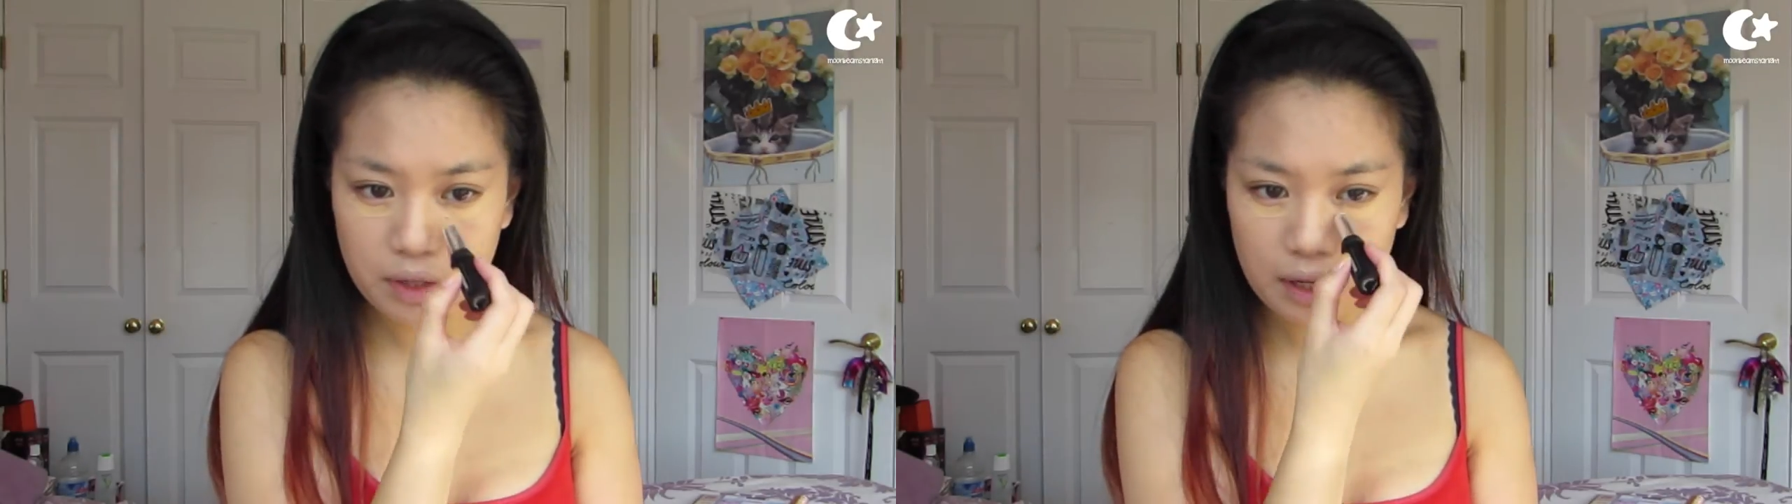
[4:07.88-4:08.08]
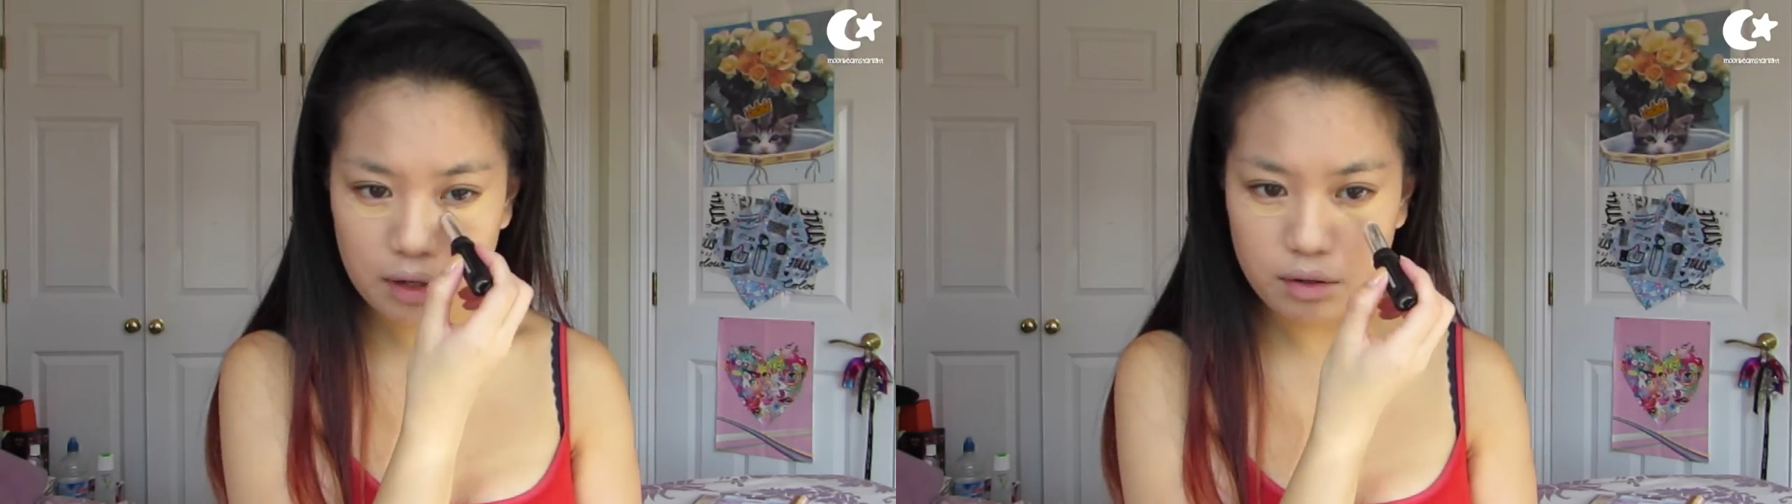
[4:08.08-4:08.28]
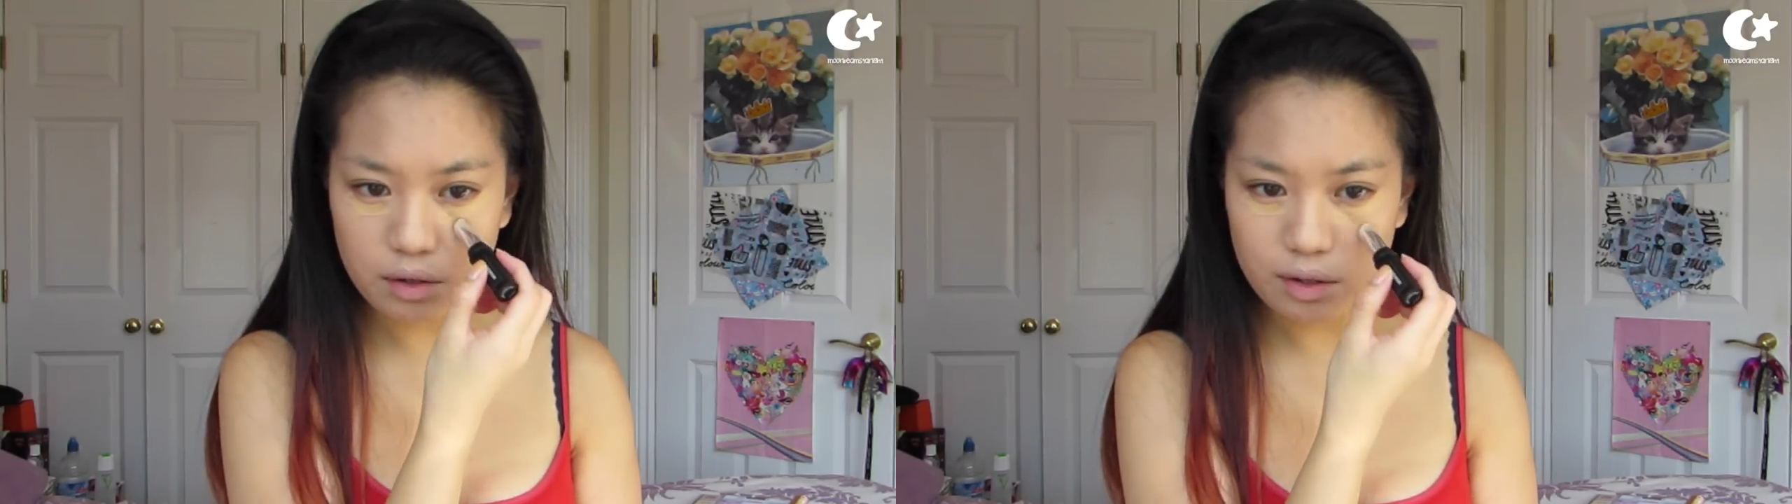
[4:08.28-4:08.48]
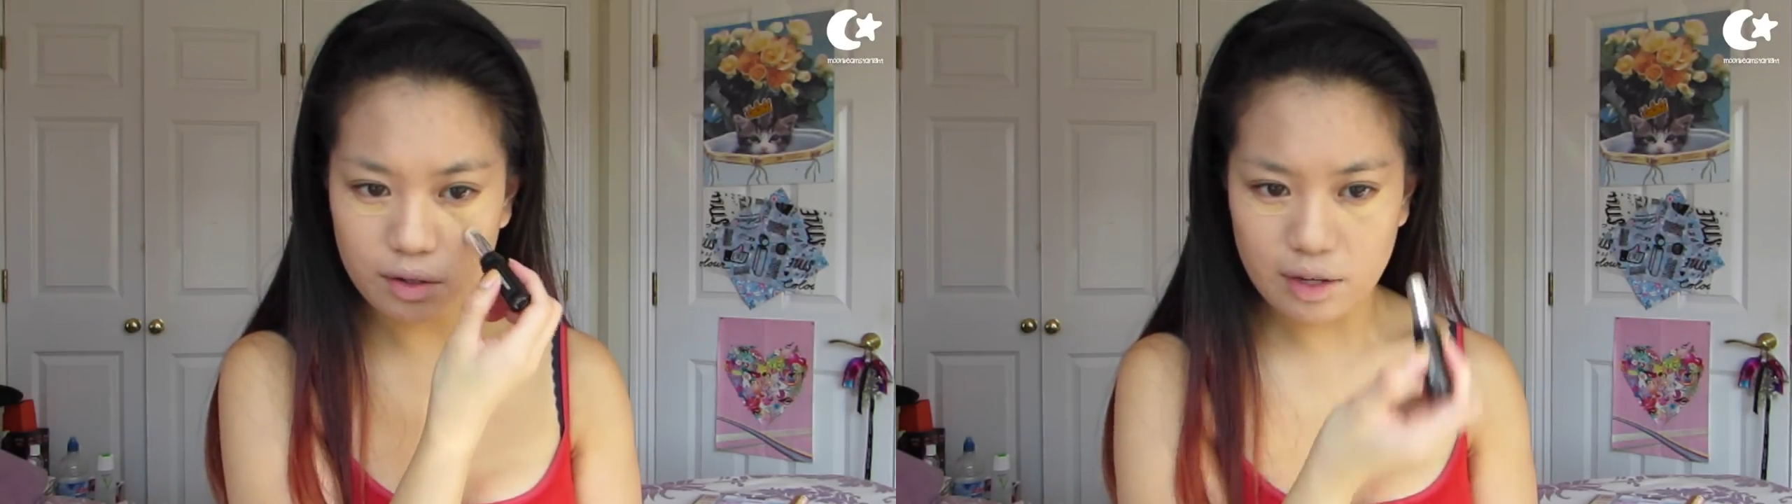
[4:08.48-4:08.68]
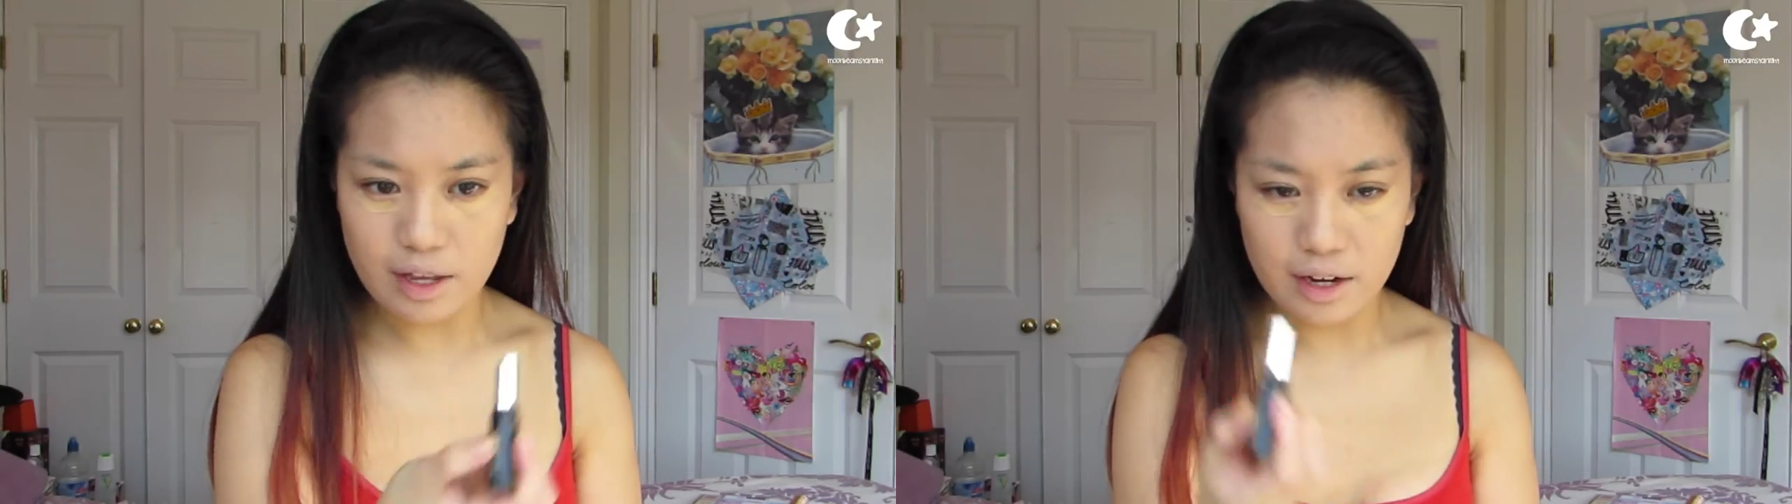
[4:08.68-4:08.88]

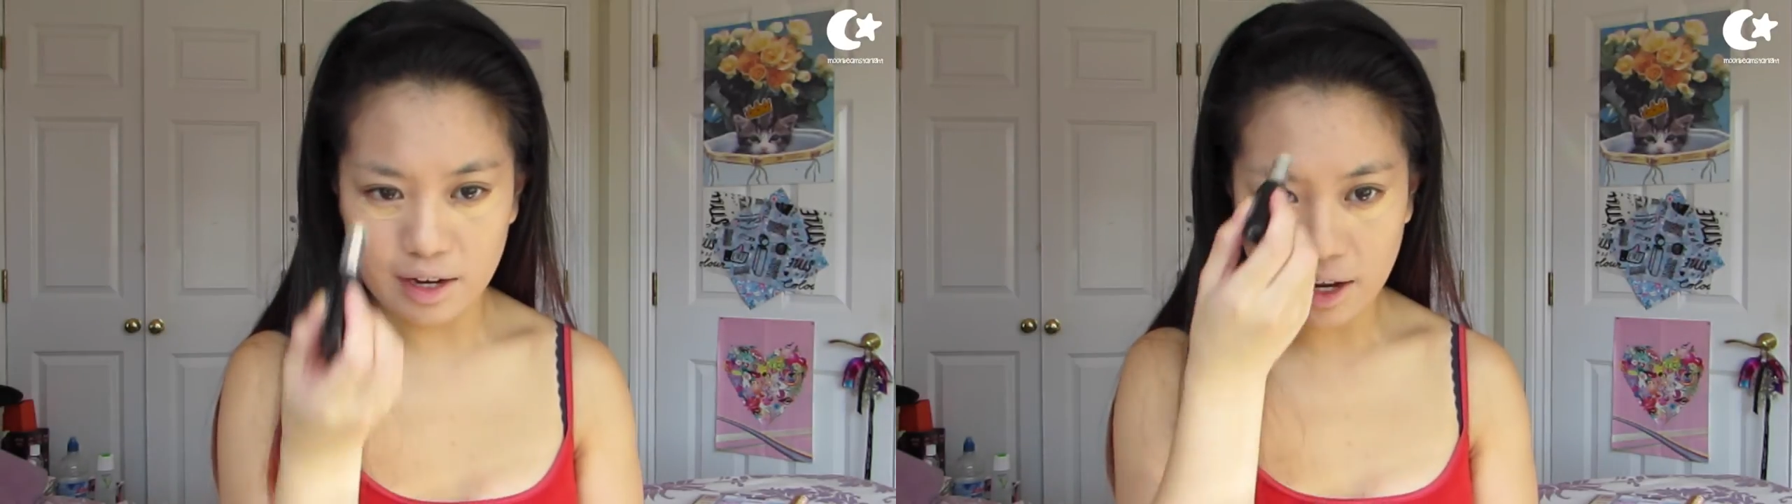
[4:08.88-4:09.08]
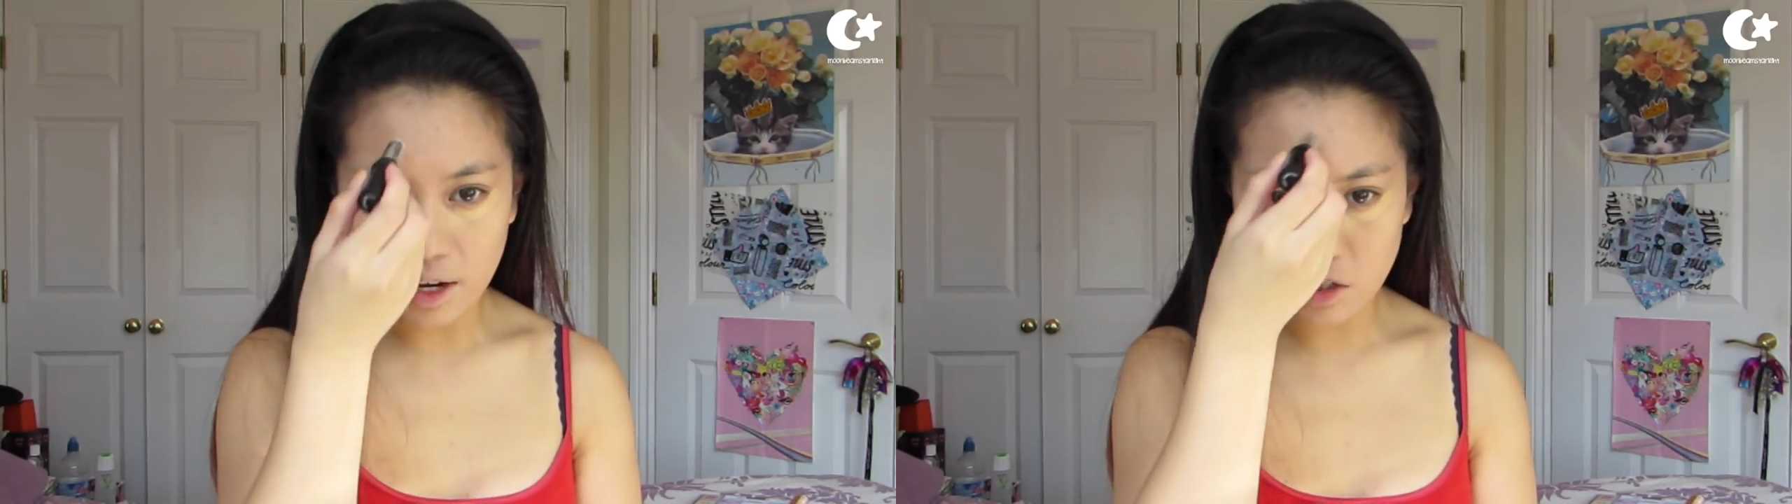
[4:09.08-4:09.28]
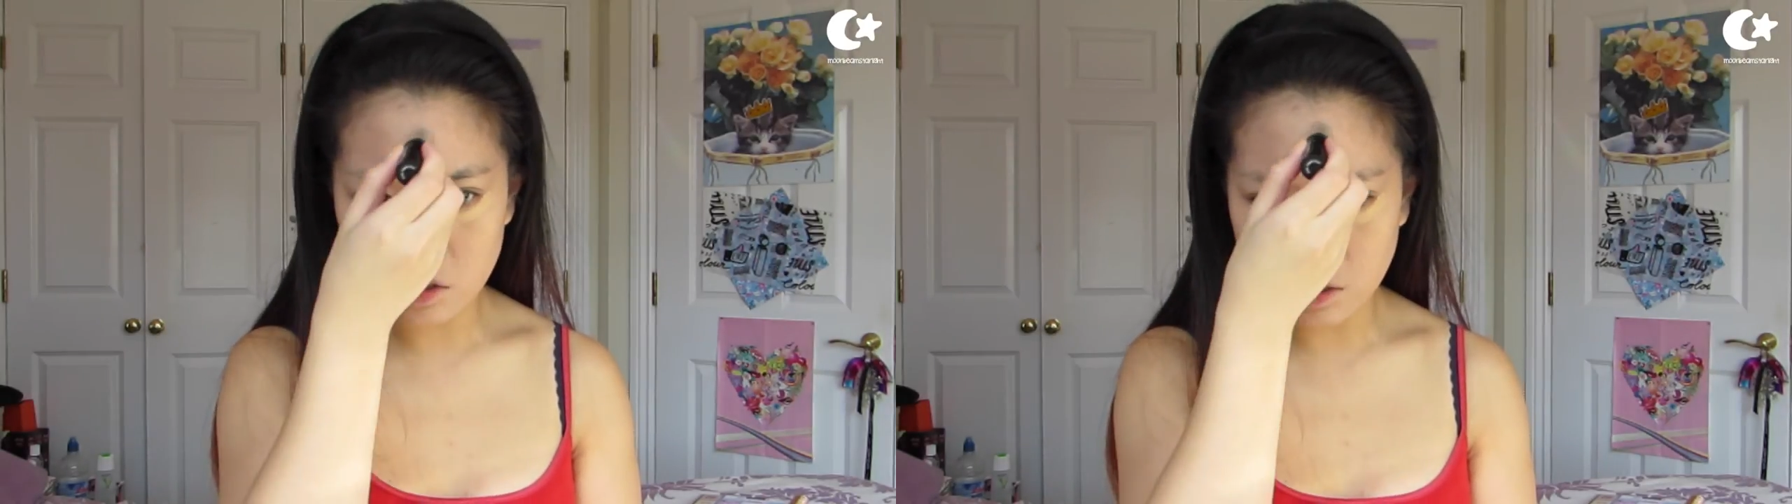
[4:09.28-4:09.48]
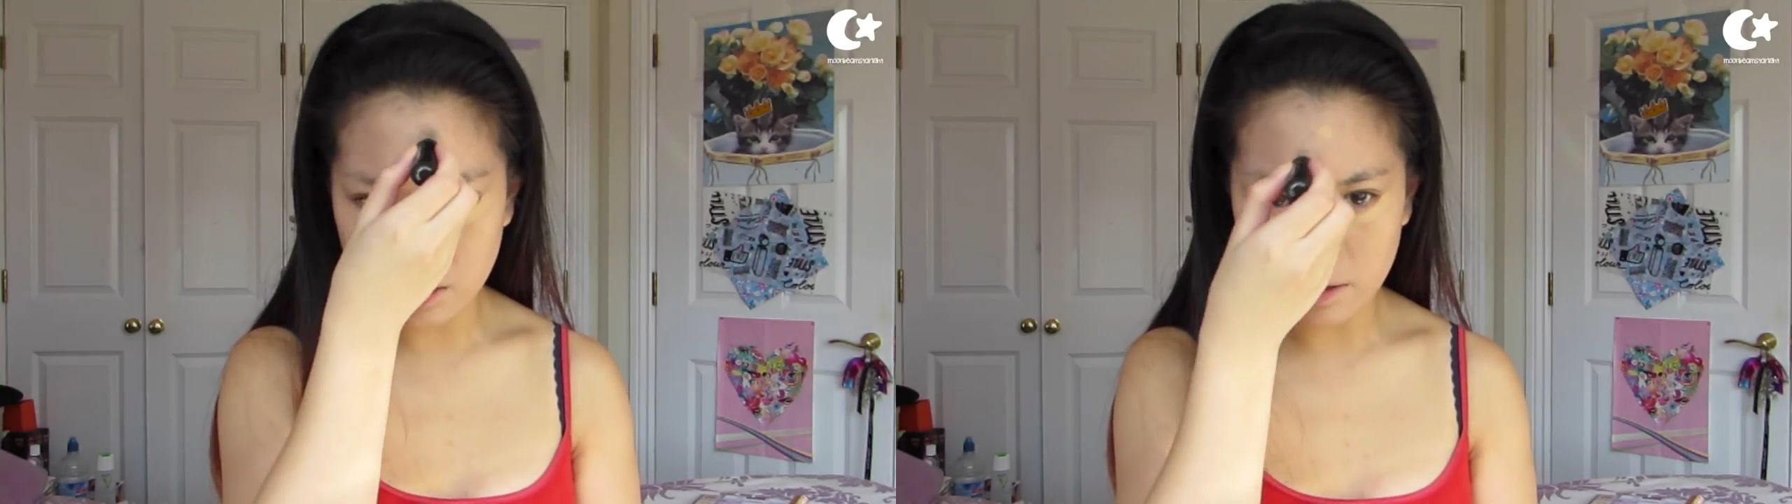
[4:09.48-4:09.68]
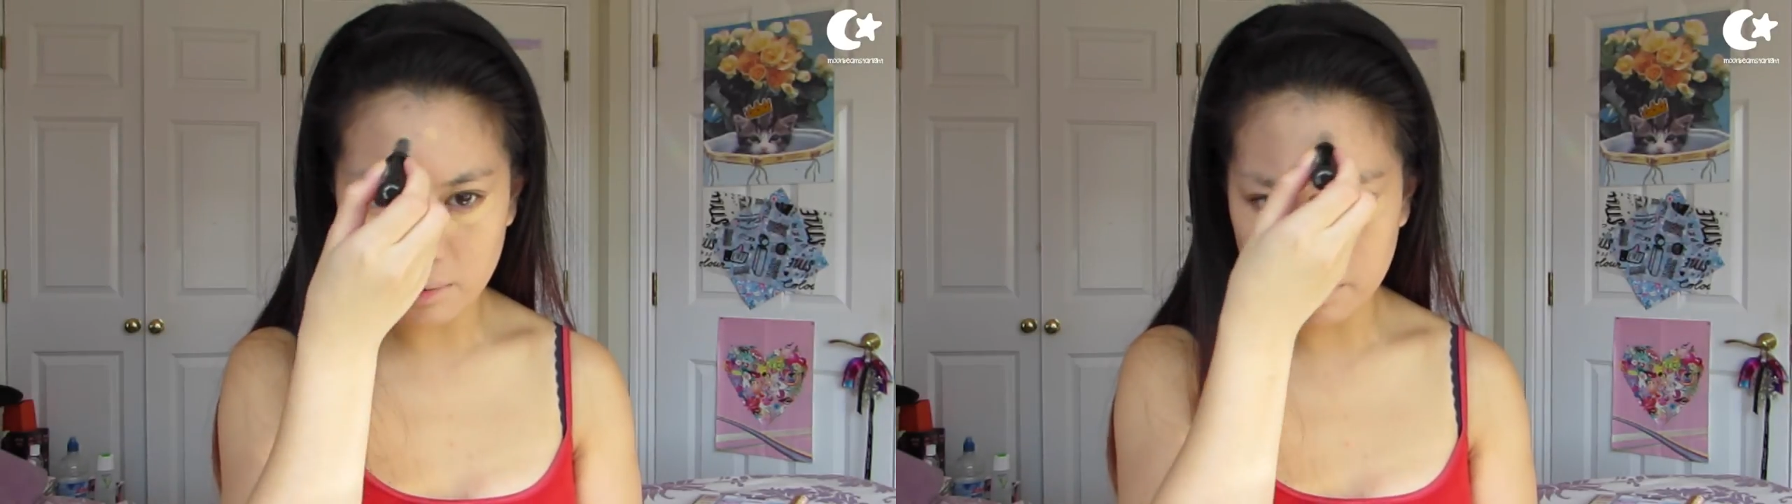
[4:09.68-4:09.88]
and
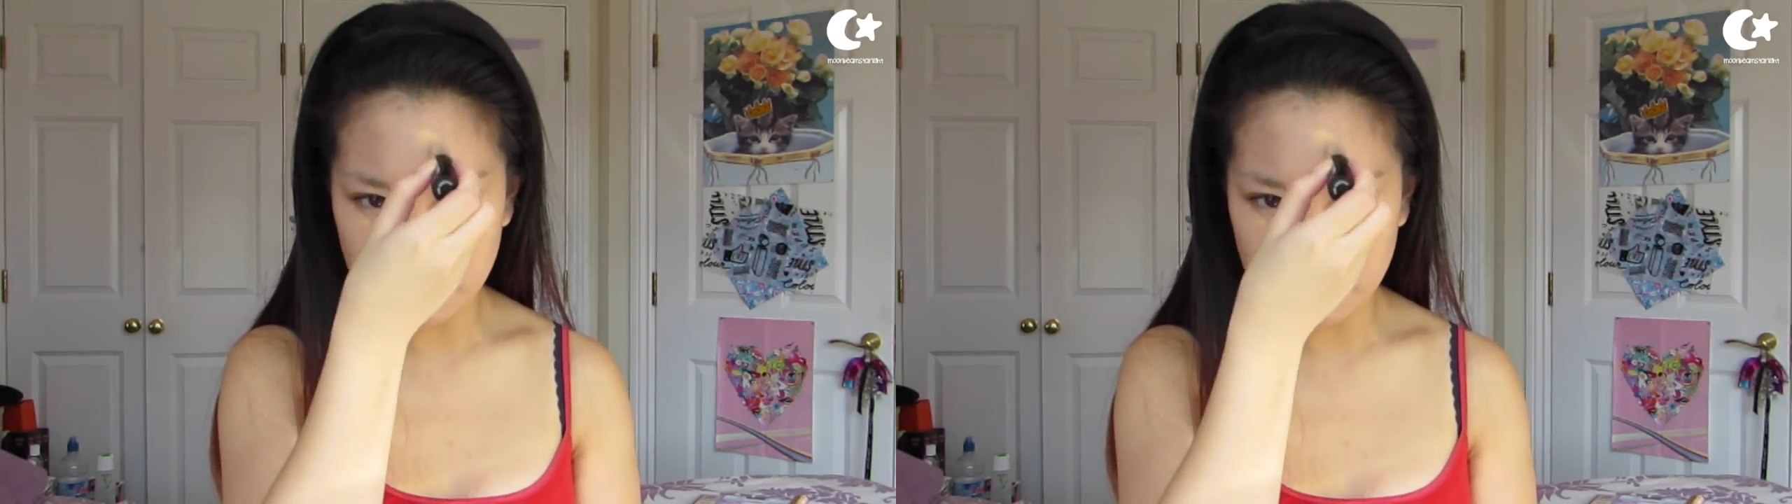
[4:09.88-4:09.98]
extra